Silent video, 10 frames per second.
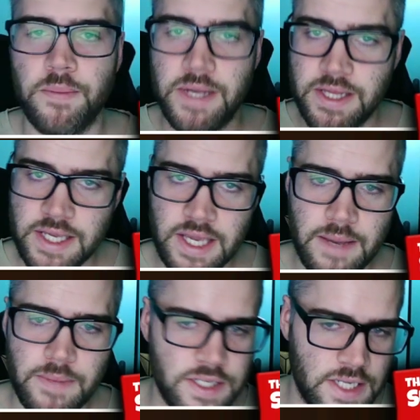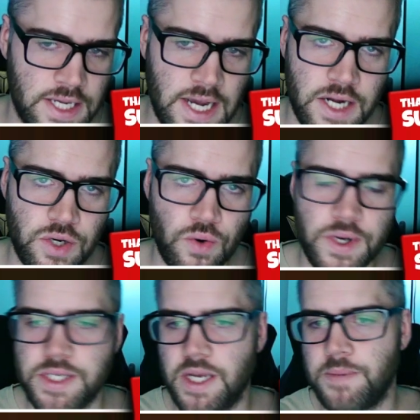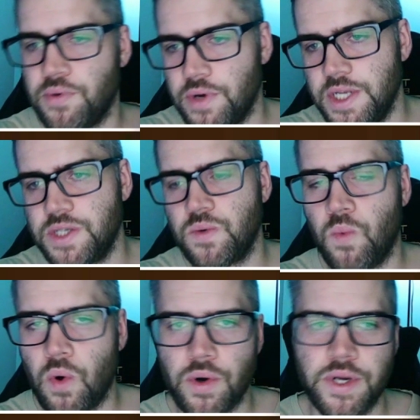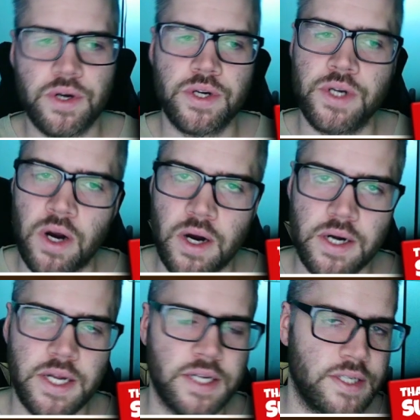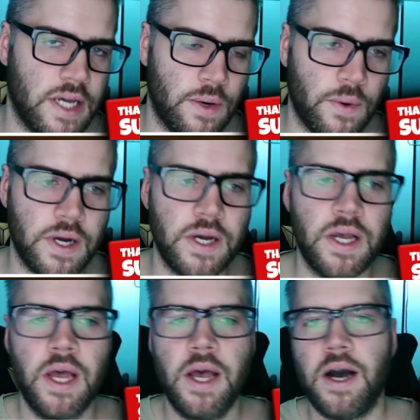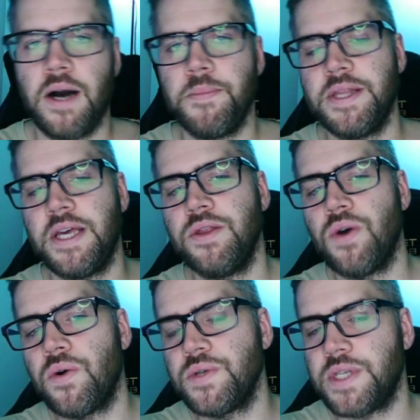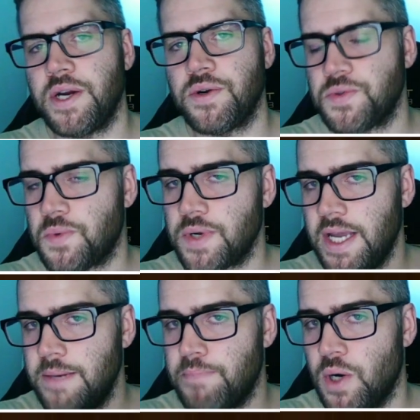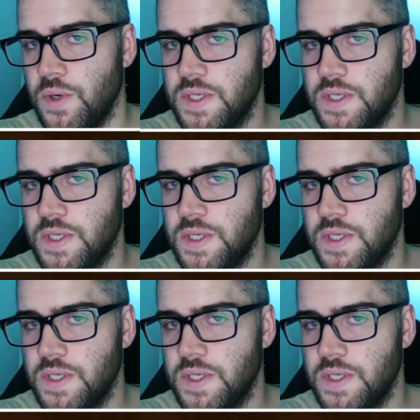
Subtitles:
in the game into categories like priest, warrior, guard, etc. And then those heroes will gain bonus